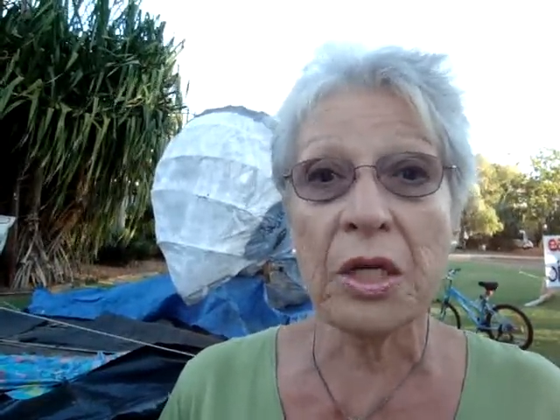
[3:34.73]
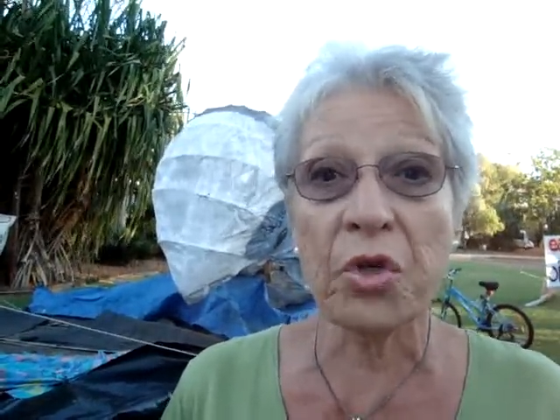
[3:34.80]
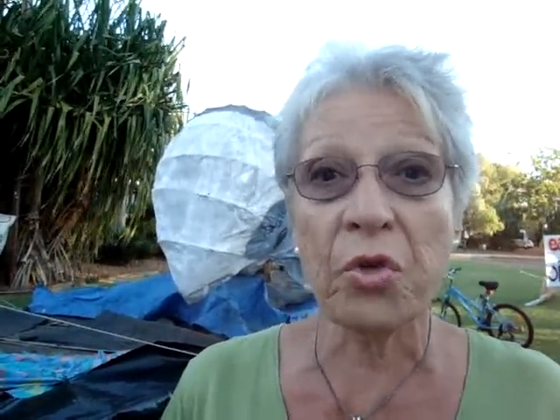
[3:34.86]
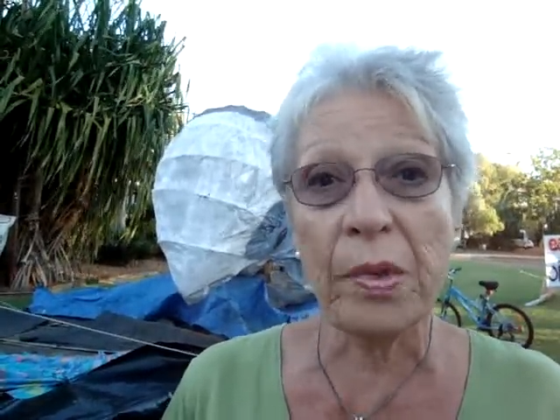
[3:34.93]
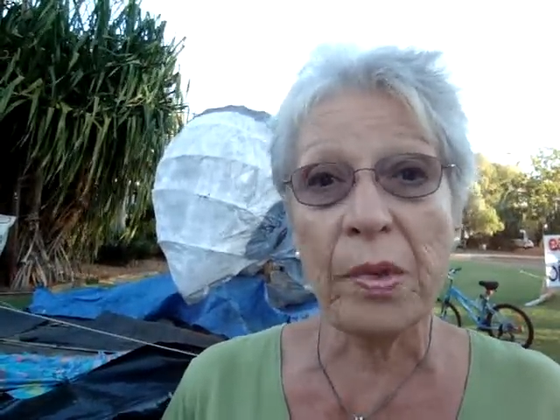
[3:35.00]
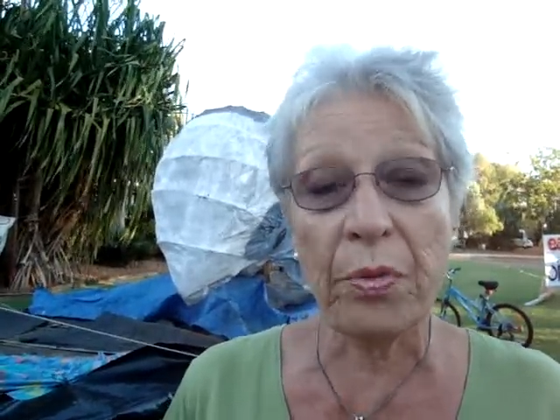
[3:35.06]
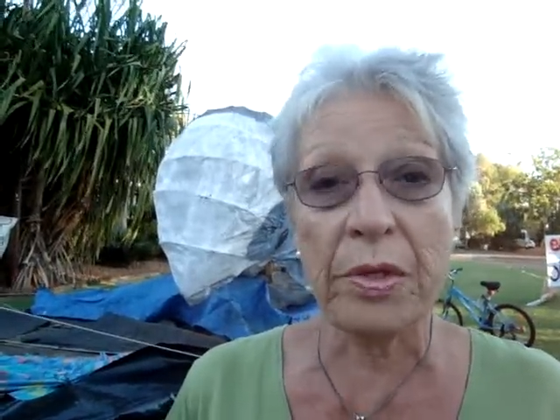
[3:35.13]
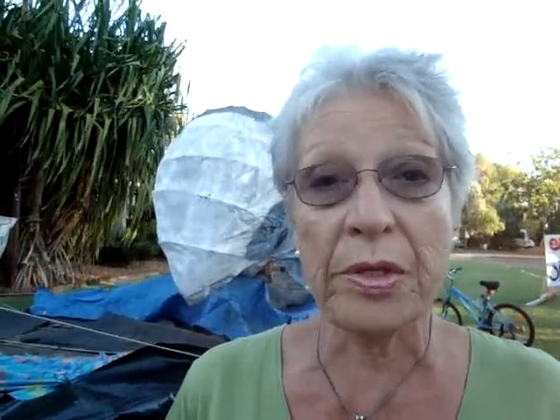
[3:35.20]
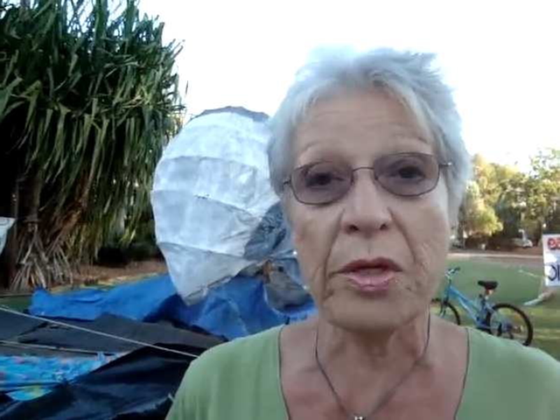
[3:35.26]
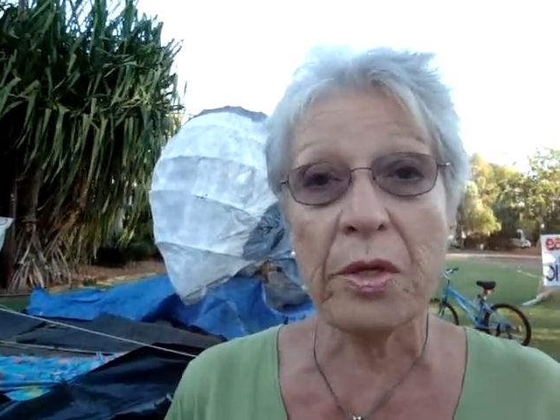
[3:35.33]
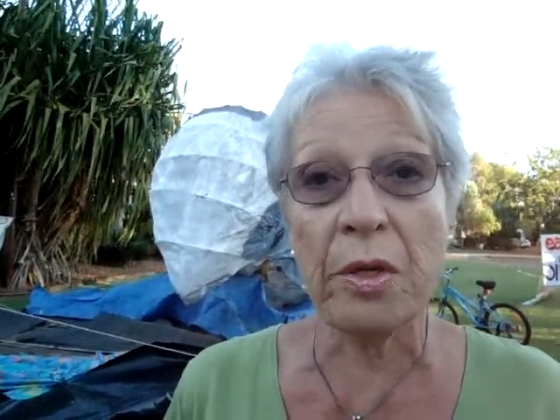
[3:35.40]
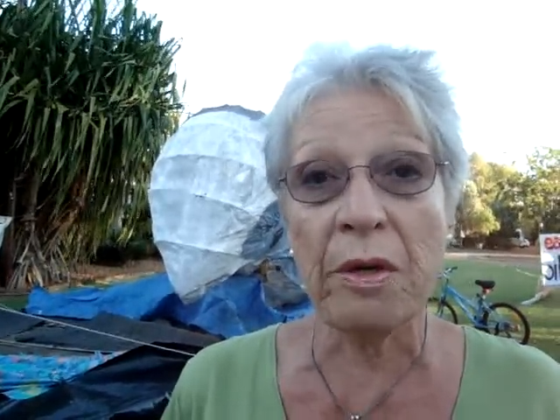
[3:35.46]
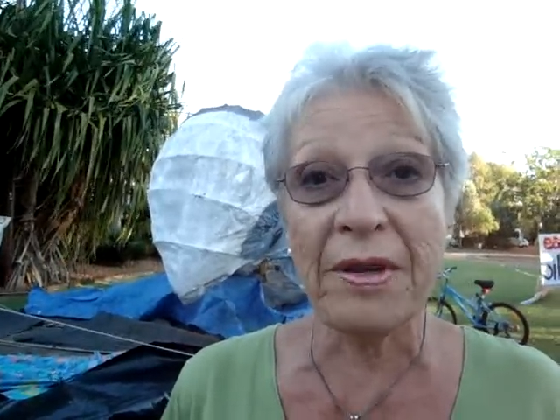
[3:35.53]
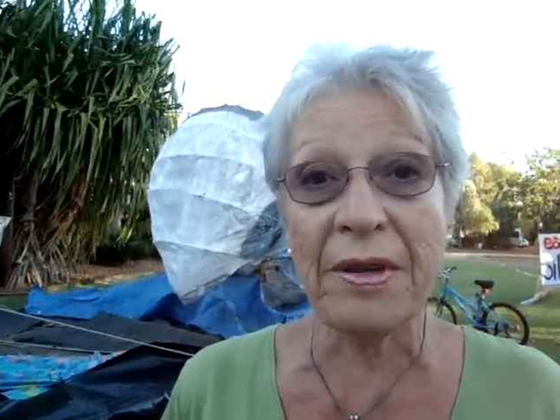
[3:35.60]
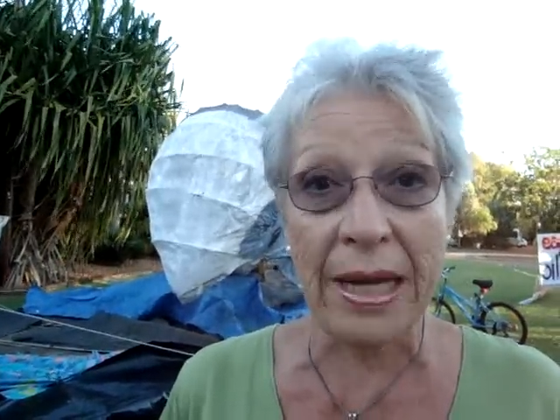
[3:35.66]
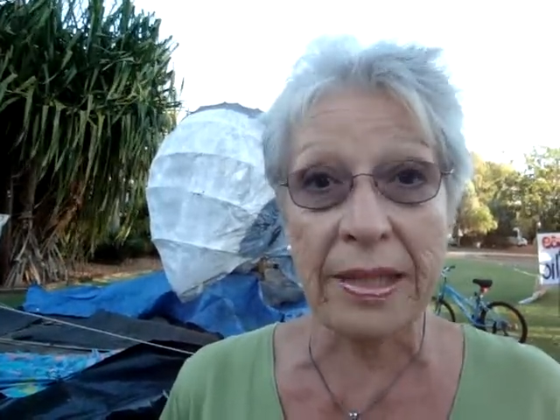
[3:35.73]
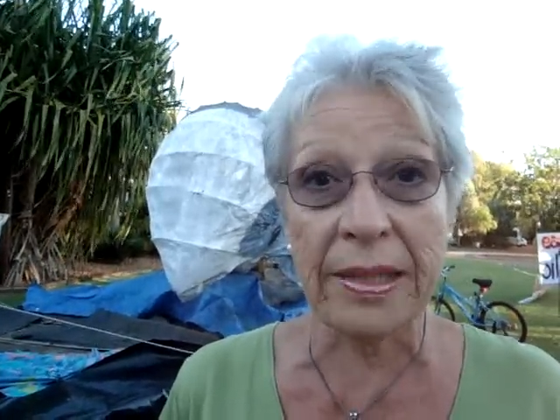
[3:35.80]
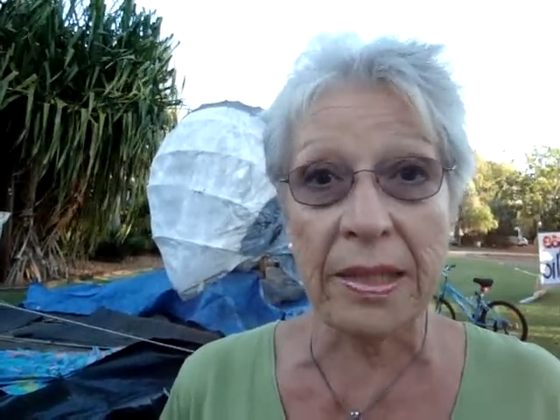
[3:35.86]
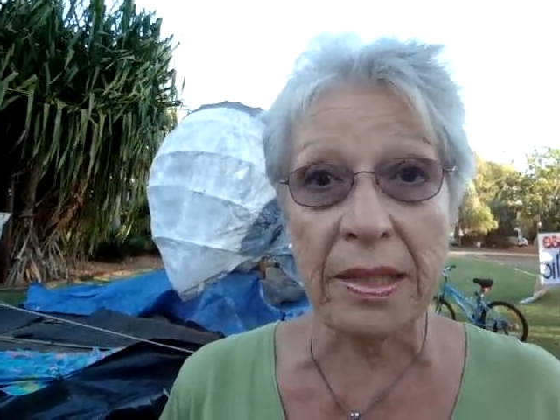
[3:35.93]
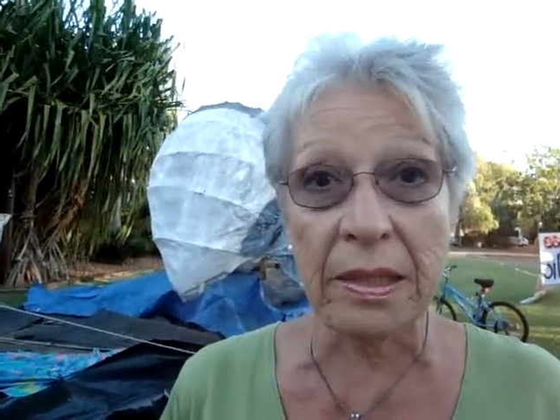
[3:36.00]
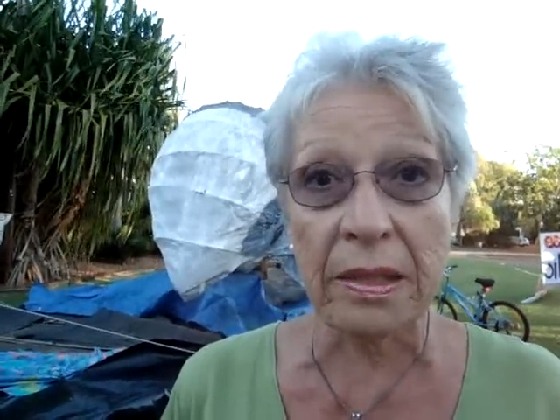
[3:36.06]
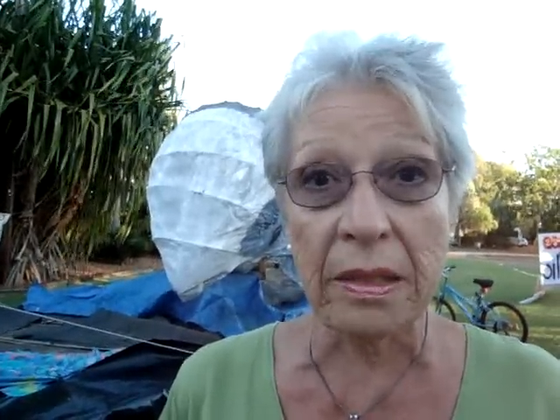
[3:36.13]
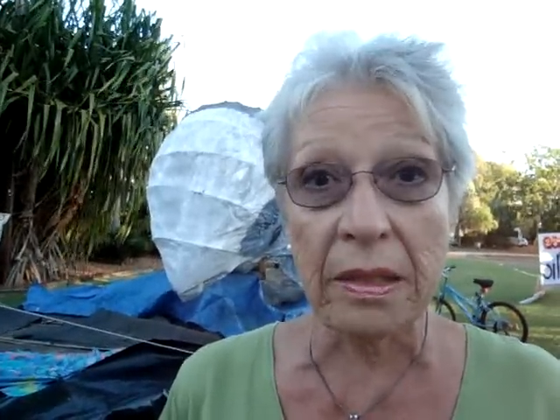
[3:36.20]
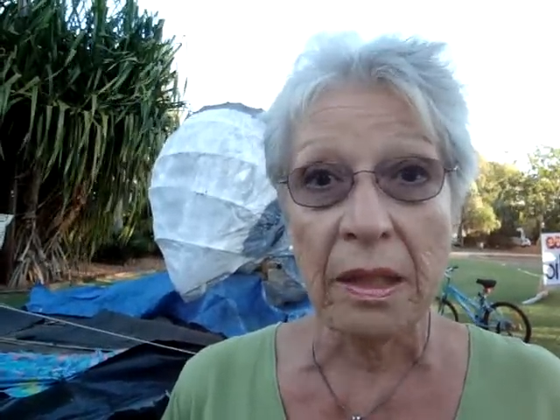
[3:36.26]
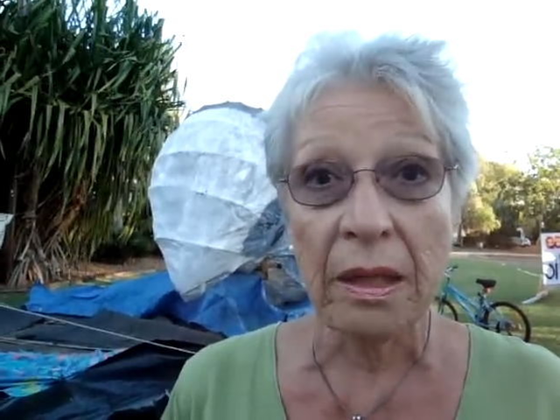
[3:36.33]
It should be preserved as is.